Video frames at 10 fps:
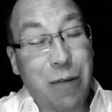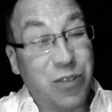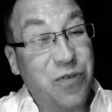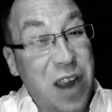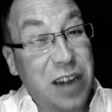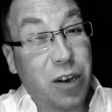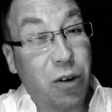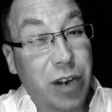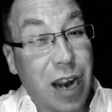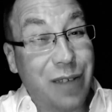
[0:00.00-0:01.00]
I was fed
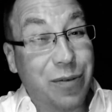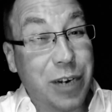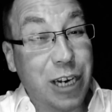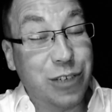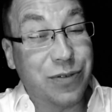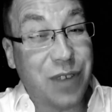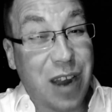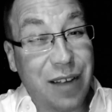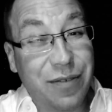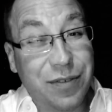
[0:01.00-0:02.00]
cocaine from the age of
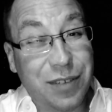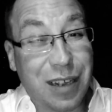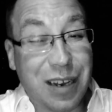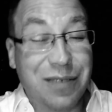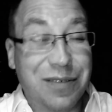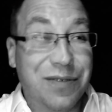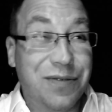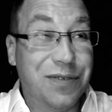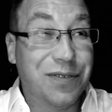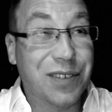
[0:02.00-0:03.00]
5 to like
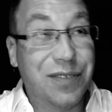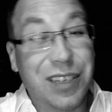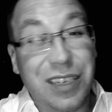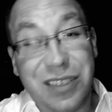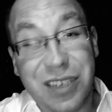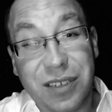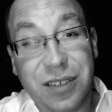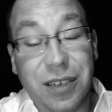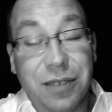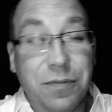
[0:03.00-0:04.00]
15,
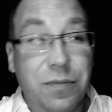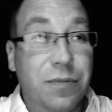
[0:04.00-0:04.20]
16.